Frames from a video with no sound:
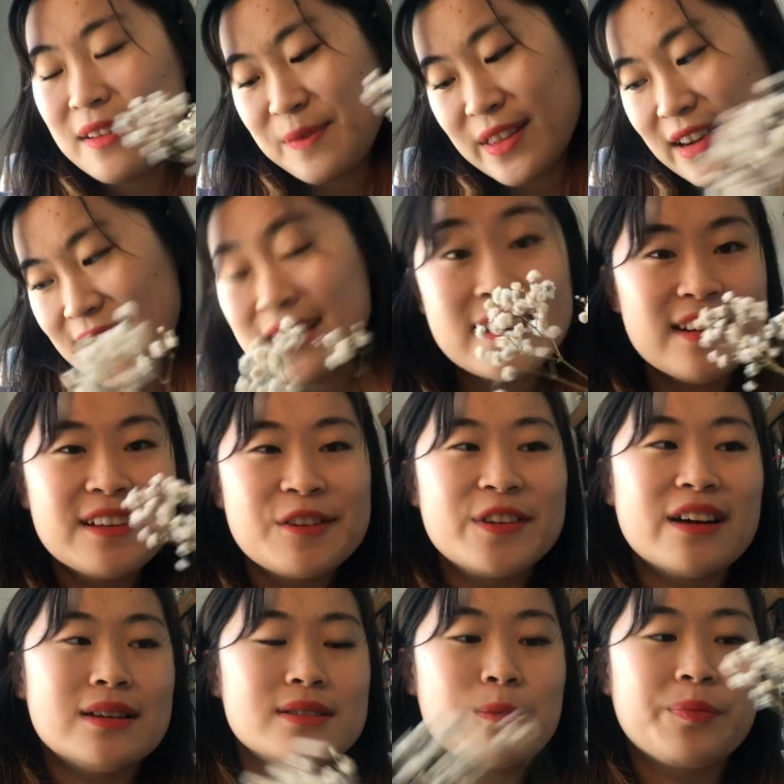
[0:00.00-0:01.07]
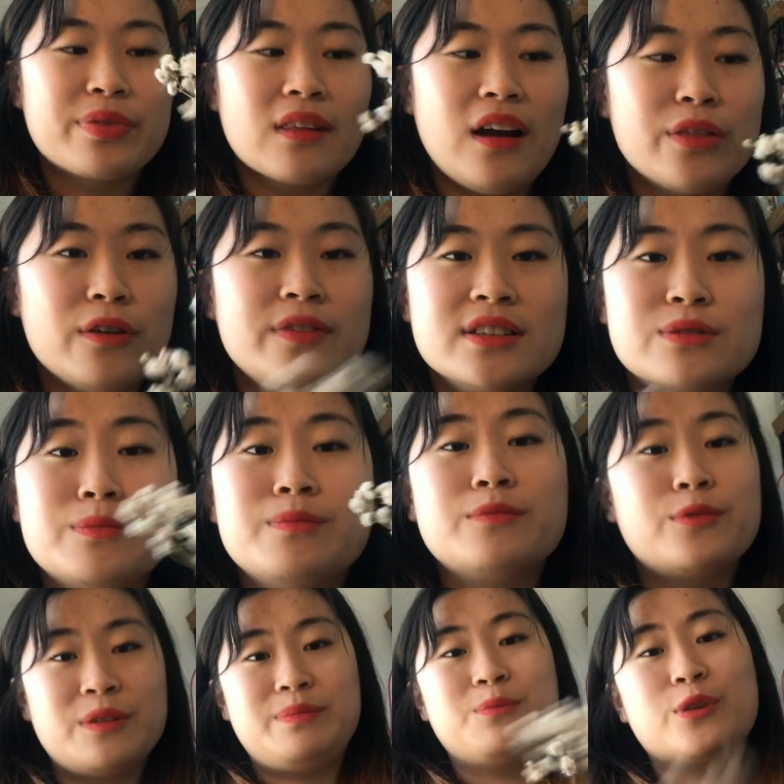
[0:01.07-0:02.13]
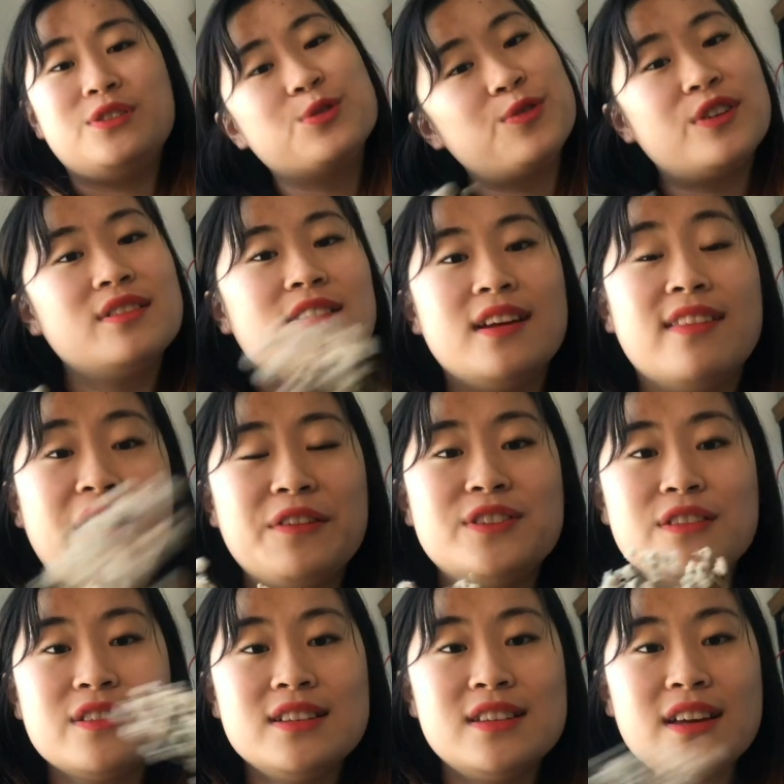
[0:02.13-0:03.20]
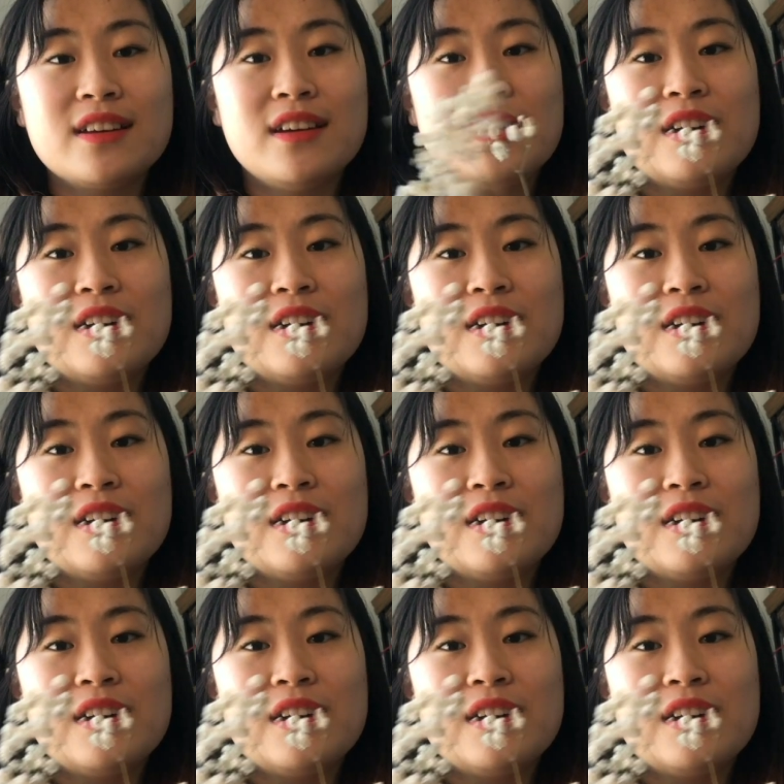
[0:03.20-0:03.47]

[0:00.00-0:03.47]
but then I didn't because I thought physics would have been more useful in life generally to take.